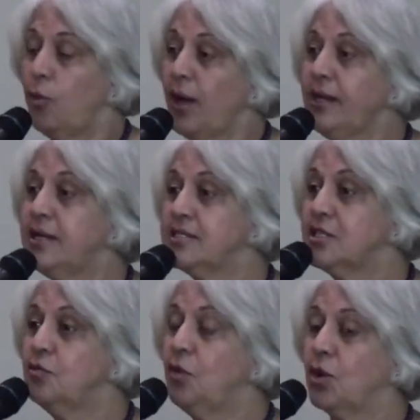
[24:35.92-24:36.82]
One
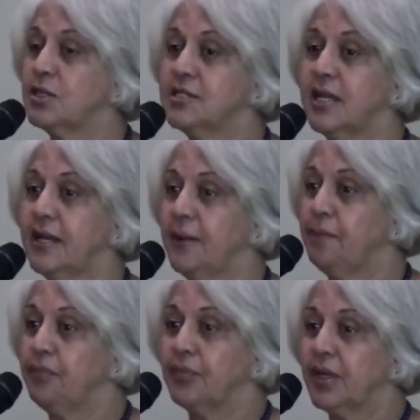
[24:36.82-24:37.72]
lesson was
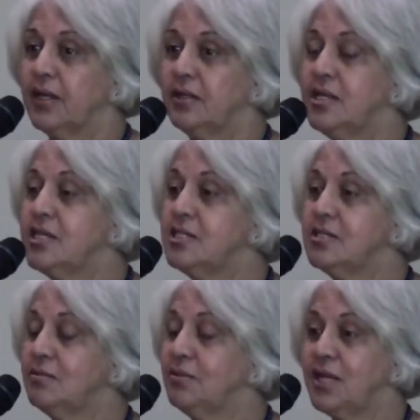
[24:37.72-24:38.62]
that
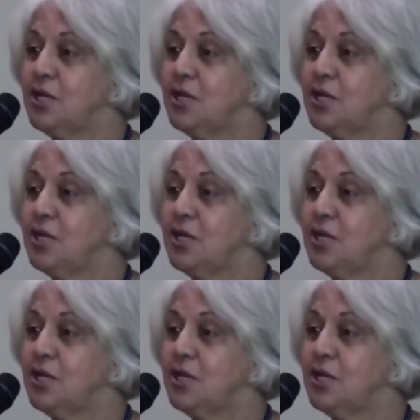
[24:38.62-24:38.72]
these